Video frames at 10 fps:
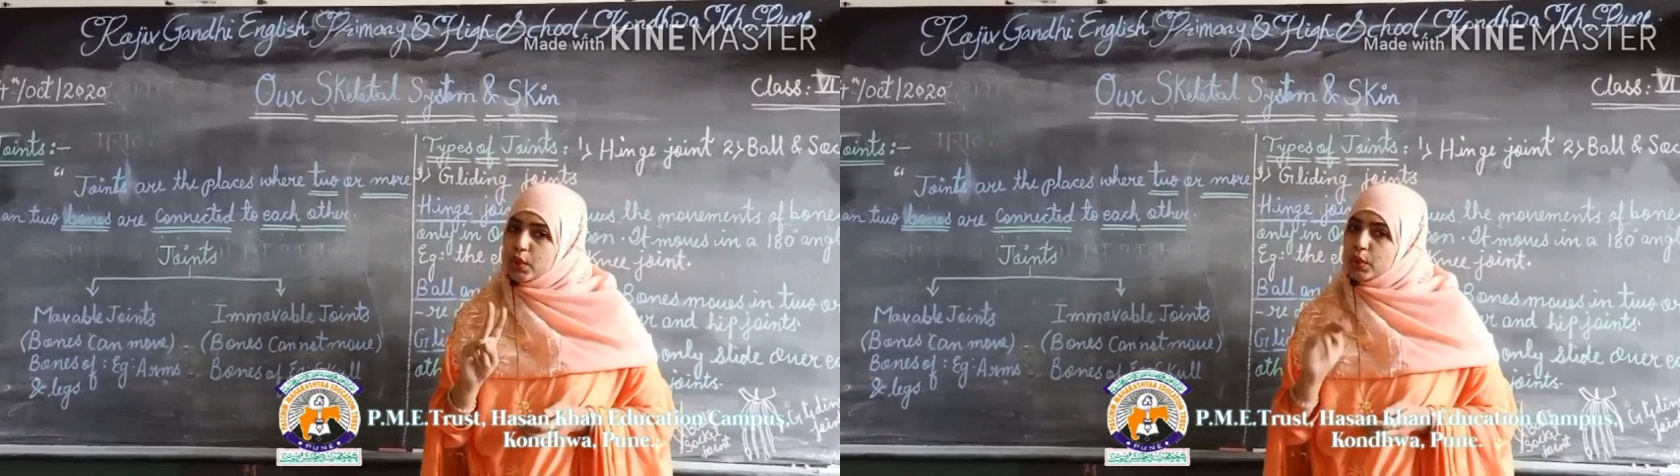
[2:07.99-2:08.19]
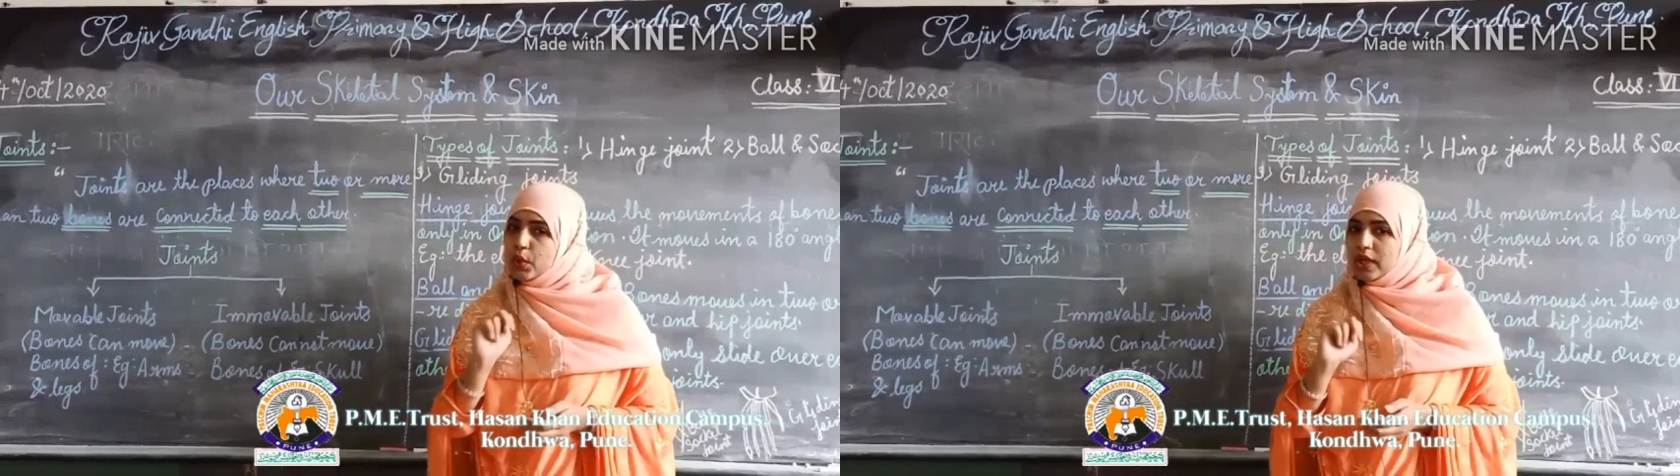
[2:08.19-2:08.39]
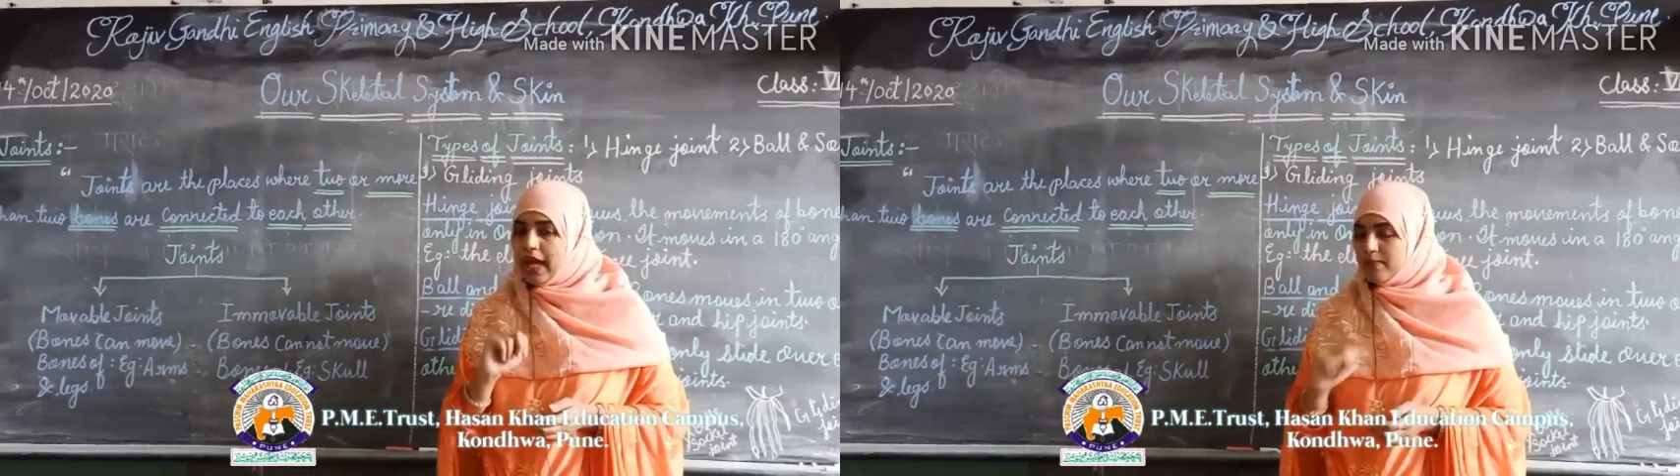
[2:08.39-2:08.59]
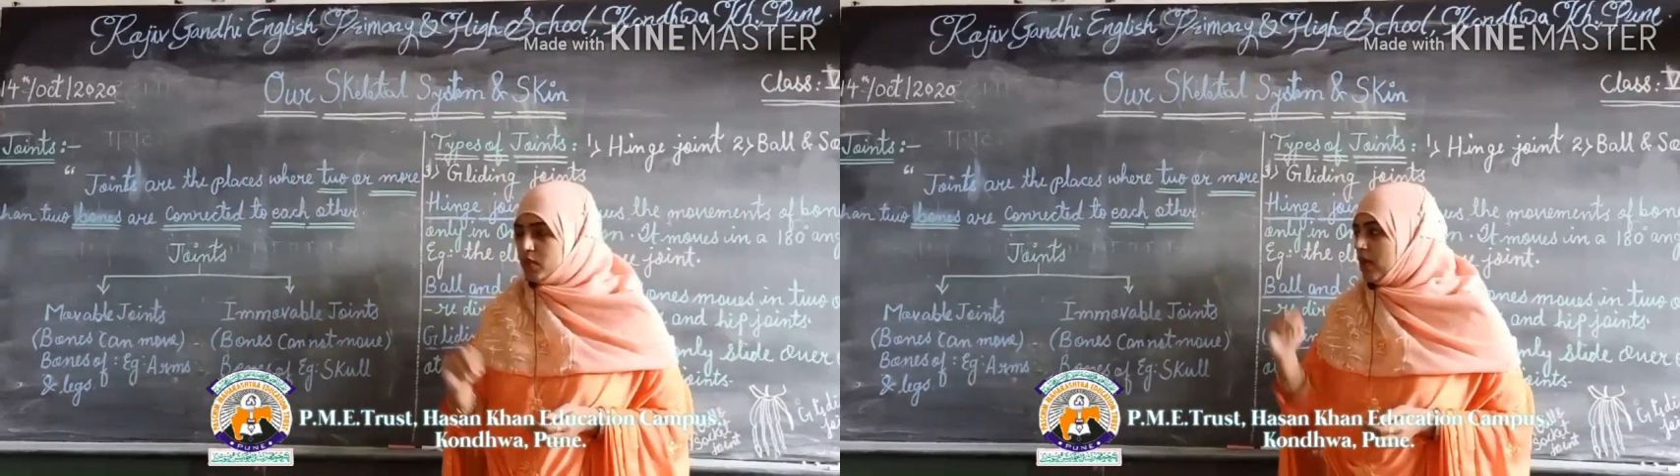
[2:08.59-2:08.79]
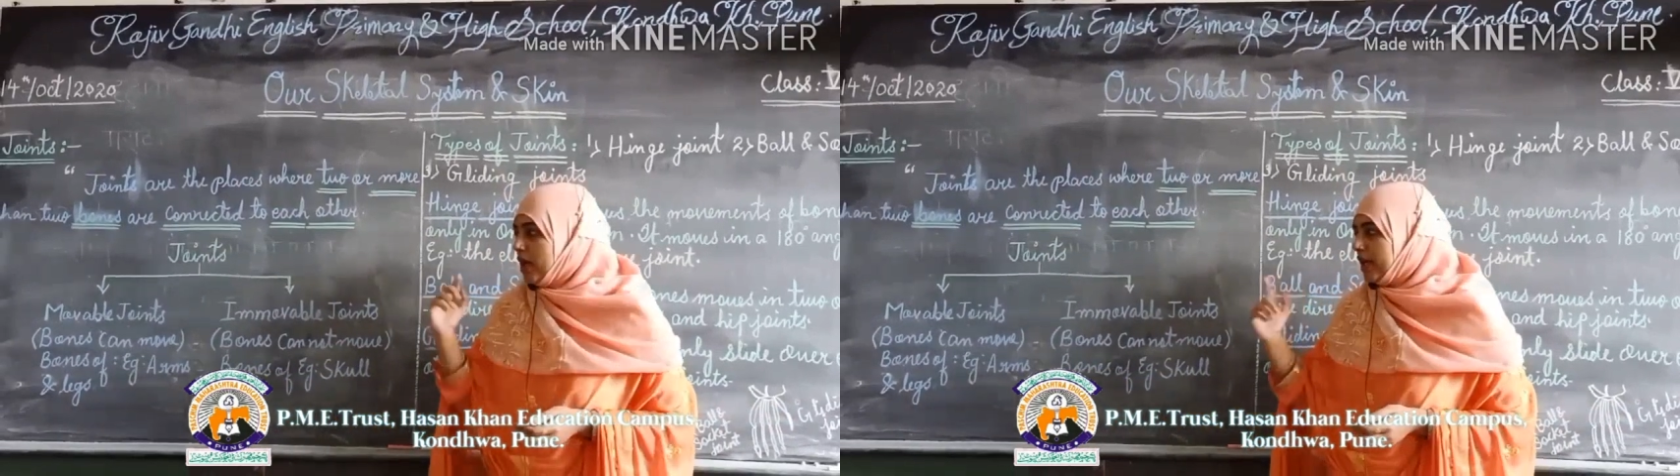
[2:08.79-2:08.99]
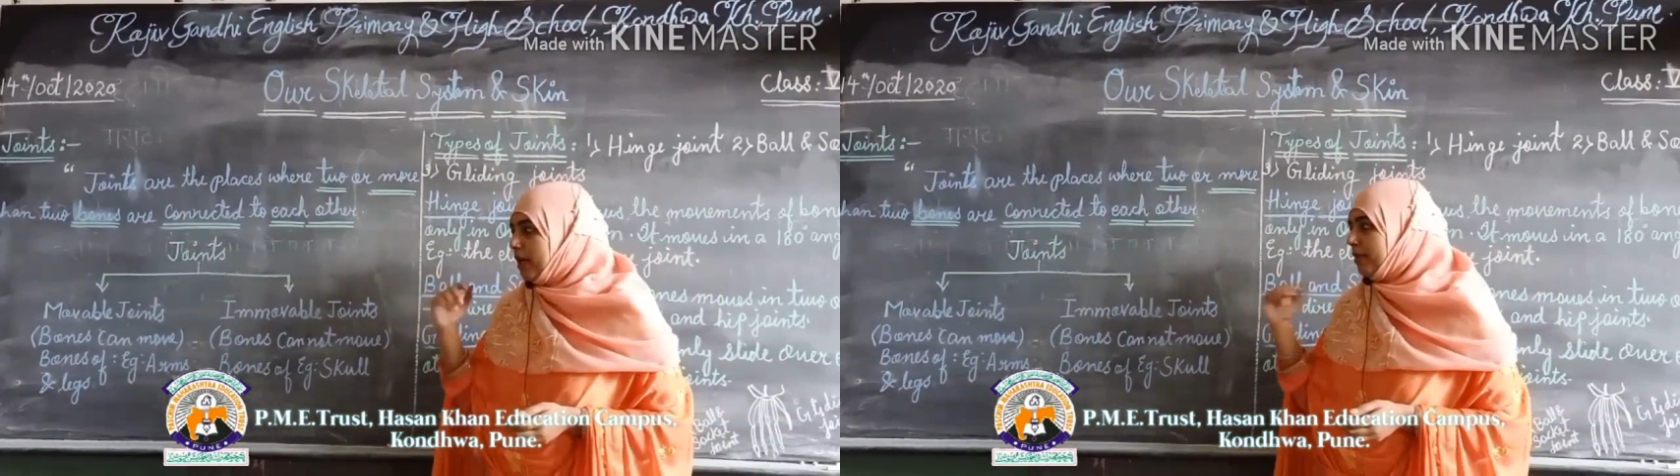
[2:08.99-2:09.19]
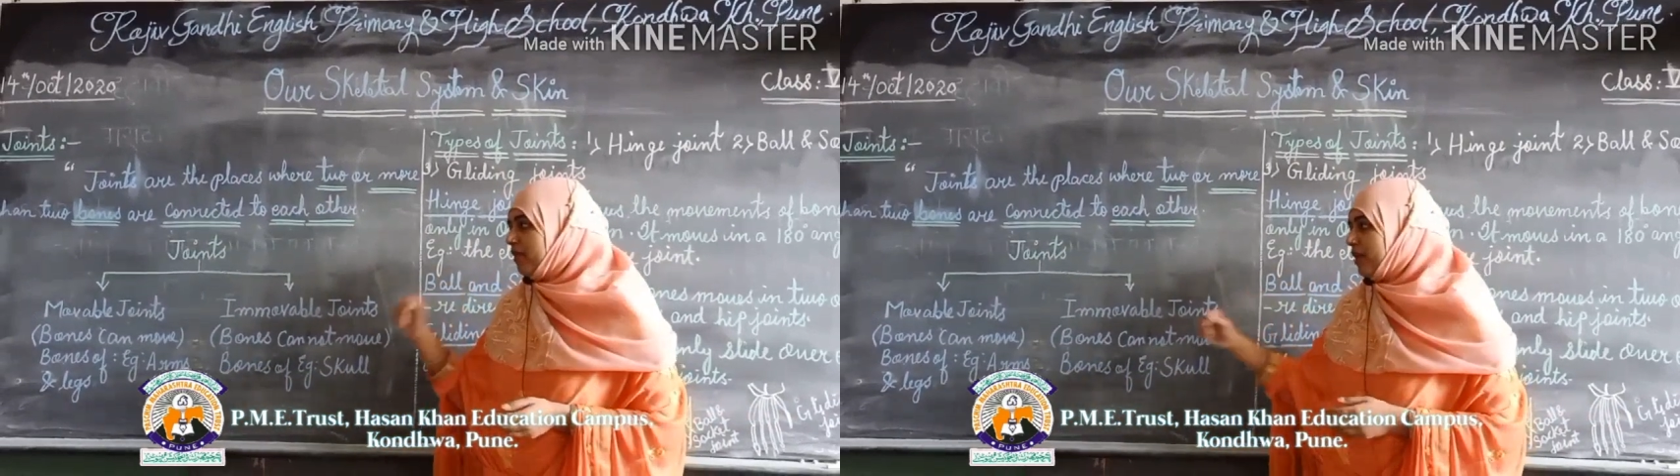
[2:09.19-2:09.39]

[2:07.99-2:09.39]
two types. Number